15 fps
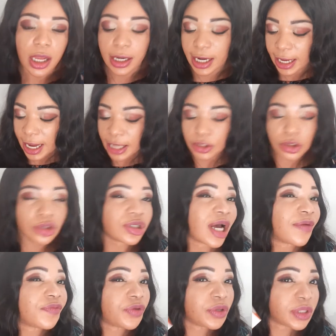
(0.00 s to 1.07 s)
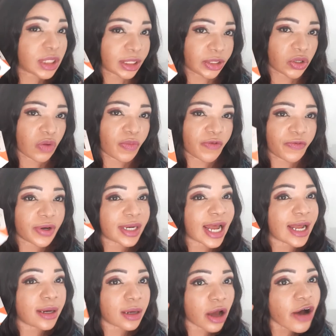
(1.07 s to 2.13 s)
like i told you i've used the soap before and
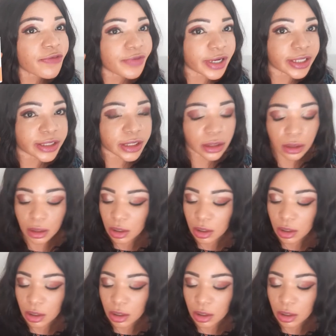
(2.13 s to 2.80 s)
i loved it